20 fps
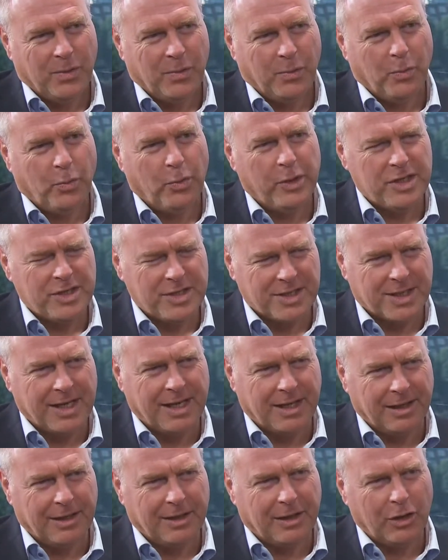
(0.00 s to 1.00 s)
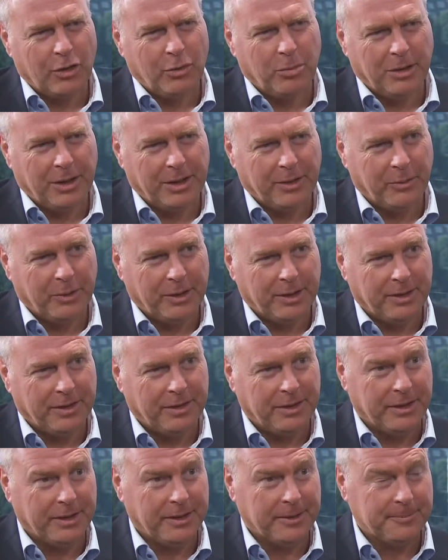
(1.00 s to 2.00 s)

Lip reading: We scale globally with